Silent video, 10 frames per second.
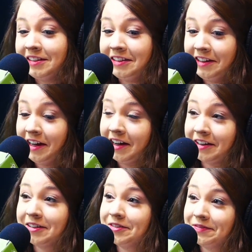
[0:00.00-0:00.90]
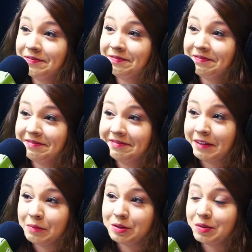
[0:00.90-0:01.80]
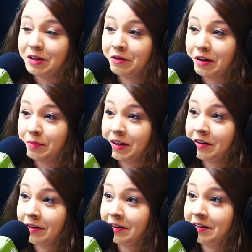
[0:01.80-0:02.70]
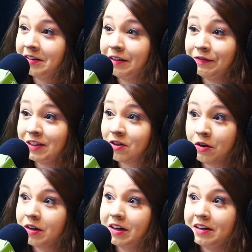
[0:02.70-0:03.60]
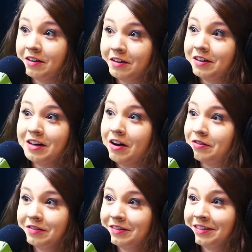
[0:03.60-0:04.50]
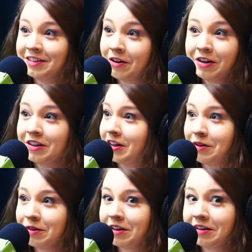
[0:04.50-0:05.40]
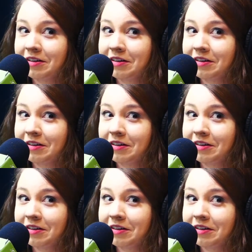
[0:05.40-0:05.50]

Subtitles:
that must be incredibly hard. If it's already hard, it's already a lot of work.